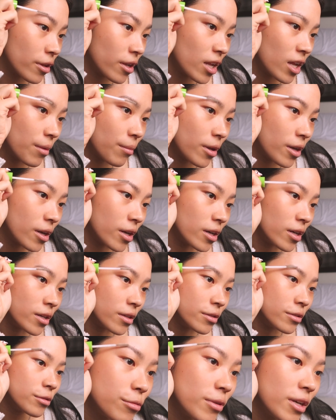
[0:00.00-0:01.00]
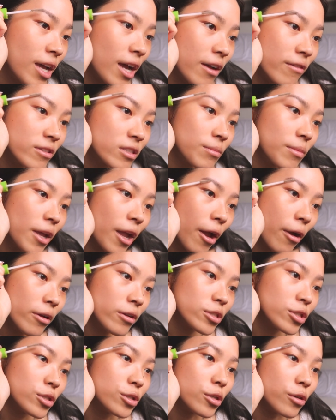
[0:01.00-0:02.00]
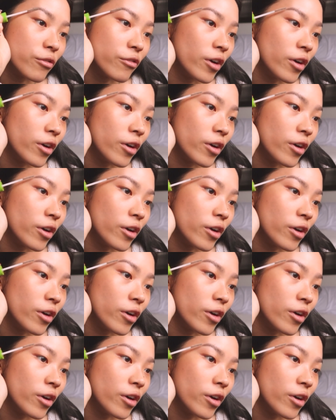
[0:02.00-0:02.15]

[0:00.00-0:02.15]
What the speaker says: the day because we have some errands to